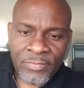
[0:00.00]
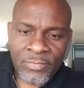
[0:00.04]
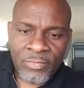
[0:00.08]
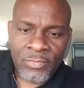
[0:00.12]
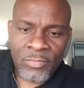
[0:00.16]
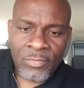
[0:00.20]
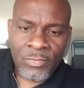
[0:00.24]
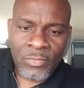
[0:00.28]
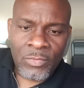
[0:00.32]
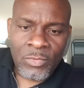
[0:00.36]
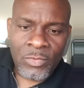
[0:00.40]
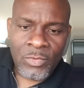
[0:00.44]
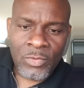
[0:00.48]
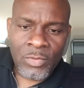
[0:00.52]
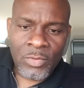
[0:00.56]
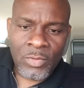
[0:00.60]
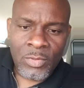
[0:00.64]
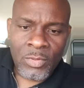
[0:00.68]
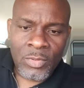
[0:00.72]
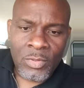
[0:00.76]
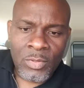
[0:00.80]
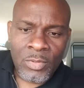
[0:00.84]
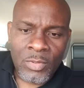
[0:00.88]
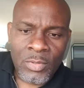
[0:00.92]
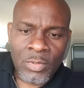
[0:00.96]

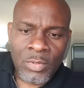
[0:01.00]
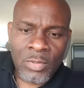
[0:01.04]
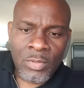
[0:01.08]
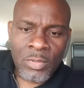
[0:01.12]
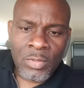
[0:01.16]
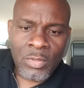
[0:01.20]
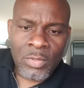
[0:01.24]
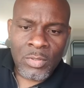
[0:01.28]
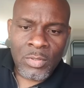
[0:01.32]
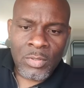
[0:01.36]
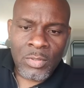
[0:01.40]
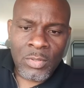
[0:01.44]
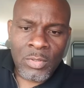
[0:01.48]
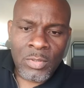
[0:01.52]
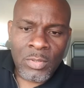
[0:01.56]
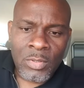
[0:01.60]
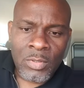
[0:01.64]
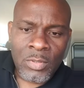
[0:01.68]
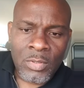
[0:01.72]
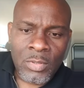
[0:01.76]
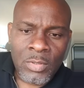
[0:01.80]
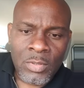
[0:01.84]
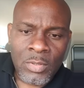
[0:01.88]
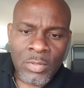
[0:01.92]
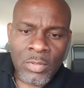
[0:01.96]

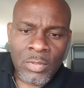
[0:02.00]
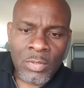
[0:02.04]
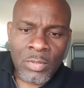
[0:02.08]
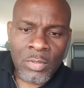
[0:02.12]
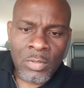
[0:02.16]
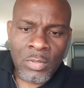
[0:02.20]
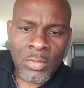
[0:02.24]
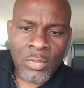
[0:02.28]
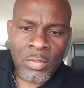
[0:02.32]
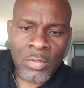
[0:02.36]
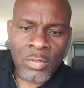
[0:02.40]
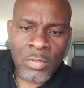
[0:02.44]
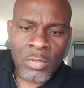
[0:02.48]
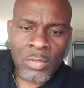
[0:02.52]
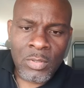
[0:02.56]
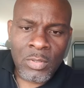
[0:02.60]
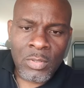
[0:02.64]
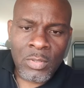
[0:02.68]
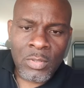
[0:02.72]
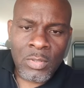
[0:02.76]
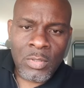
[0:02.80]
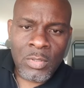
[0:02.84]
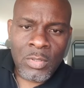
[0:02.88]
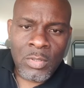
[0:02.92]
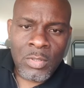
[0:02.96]

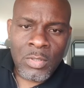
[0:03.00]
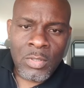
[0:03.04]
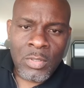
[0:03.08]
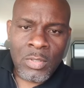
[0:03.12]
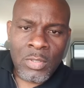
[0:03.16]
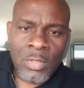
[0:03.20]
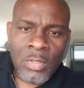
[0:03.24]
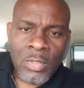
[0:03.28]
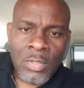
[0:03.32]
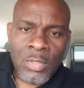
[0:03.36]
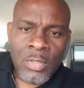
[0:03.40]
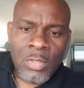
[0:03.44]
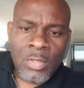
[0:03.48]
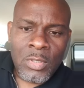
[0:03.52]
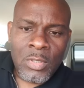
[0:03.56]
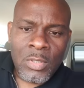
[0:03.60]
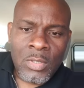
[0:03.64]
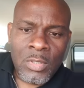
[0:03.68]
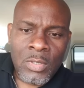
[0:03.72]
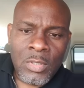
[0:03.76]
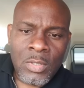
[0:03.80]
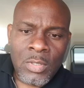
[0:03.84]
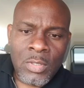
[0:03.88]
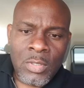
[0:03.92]
(silence)